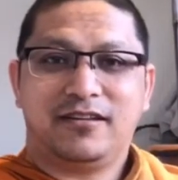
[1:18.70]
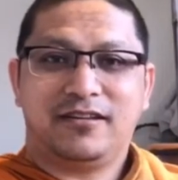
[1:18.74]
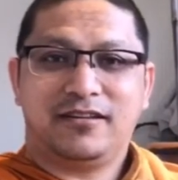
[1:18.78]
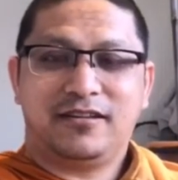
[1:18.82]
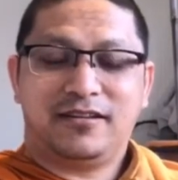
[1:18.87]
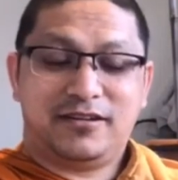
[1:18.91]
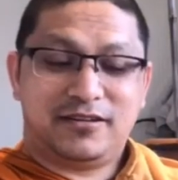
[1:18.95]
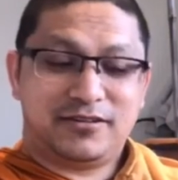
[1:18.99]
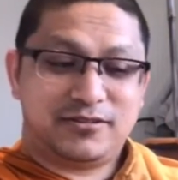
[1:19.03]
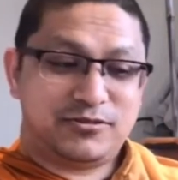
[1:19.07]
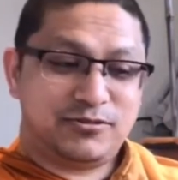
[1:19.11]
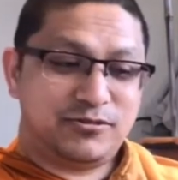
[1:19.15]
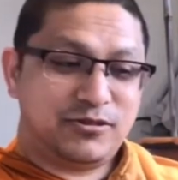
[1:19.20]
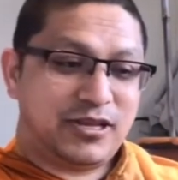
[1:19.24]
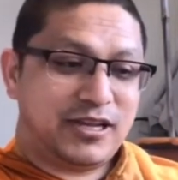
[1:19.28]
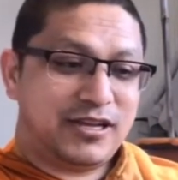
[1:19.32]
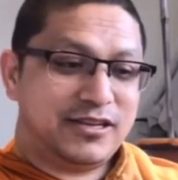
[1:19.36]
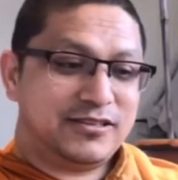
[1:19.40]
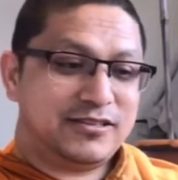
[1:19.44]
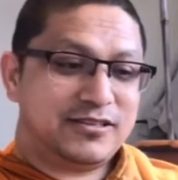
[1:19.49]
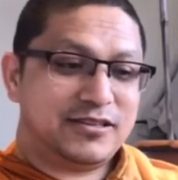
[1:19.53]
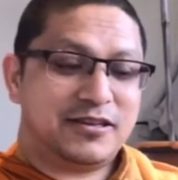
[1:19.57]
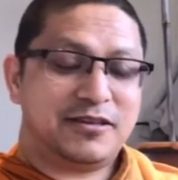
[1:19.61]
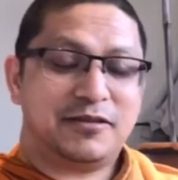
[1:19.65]

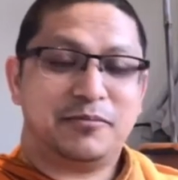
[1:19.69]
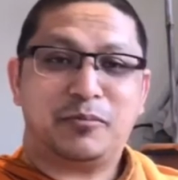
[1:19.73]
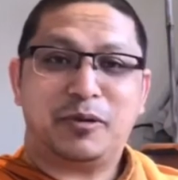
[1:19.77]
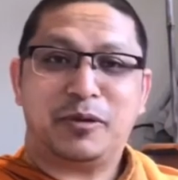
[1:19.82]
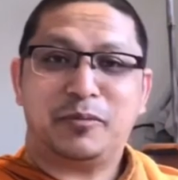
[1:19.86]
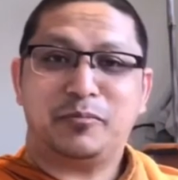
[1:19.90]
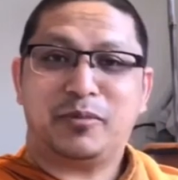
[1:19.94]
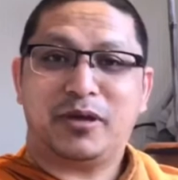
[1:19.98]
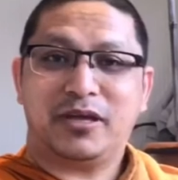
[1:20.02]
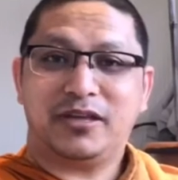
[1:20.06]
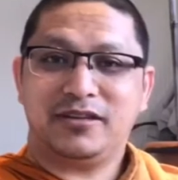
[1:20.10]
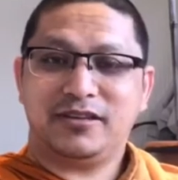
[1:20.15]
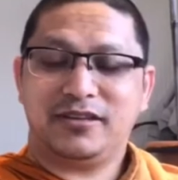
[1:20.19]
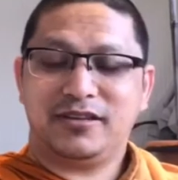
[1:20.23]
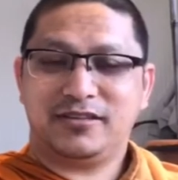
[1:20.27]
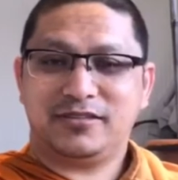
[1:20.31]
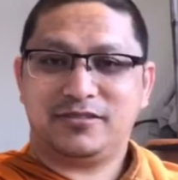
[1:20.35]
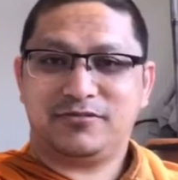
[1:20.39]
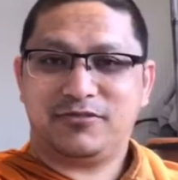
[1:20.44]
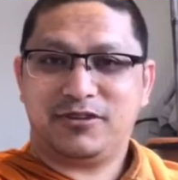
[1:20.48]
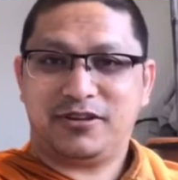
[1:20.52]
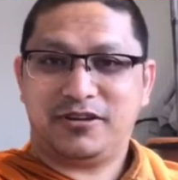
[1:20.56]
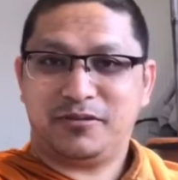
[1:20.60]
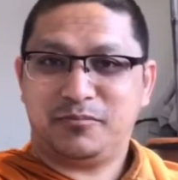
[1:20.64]
Tonight, my mind is
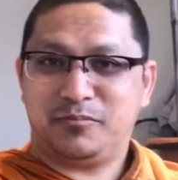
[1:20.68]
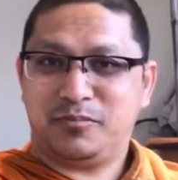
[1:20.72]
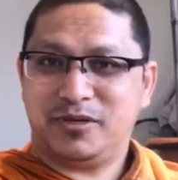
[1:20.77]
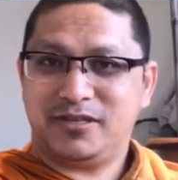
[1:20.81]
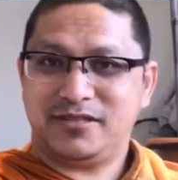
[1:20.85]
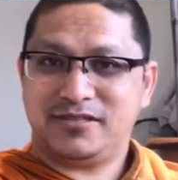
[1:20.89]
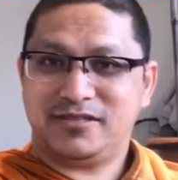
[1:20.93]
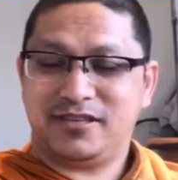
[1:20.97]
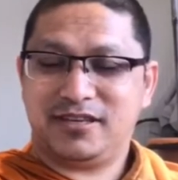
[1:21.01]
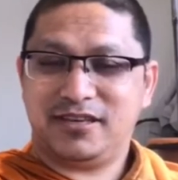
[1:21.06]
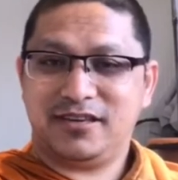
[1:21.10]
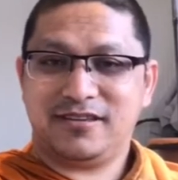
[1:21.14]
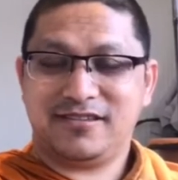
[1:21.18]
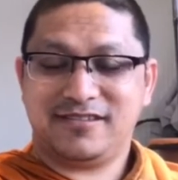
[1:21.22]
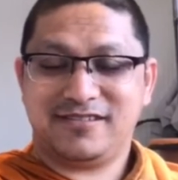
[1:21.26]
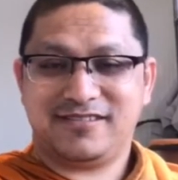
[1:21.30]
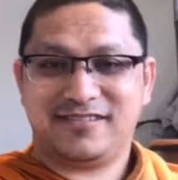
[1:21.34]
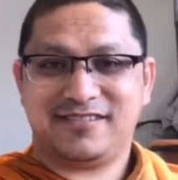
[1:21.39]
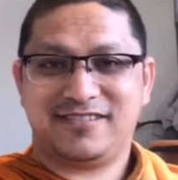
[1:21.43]
very busy